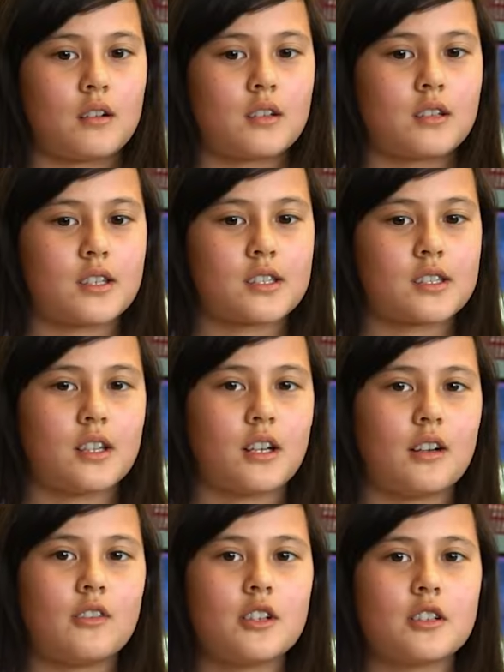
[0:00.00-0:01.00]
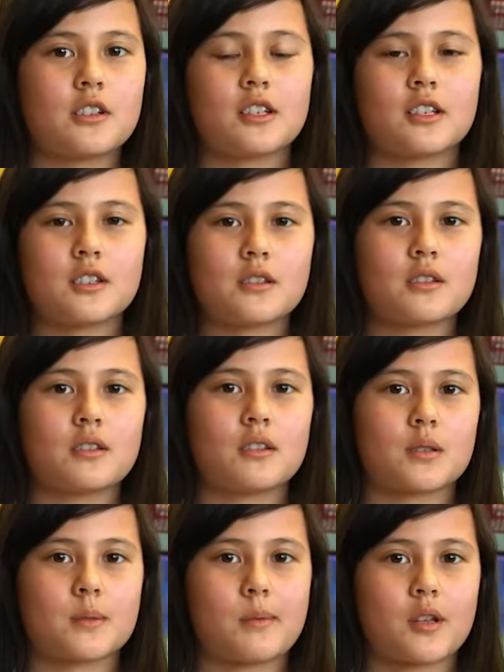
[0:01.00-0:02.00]
Does lava turn into a
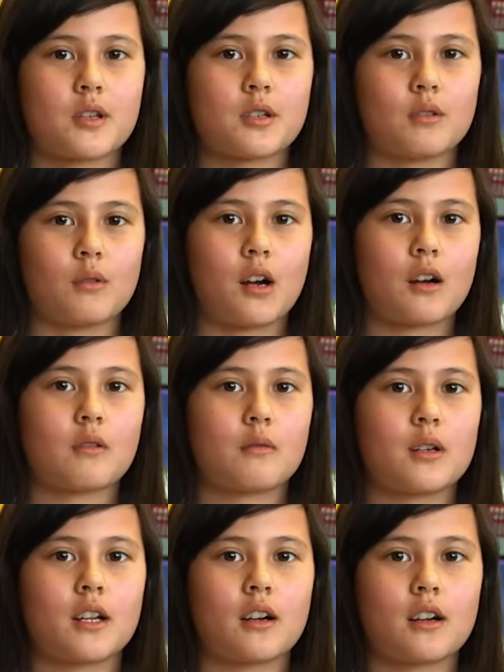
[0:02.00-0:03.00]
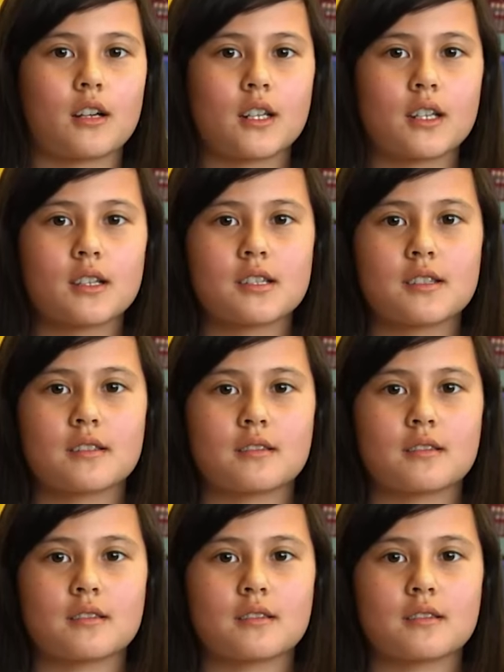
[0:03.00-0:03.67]
special rock when it hardens?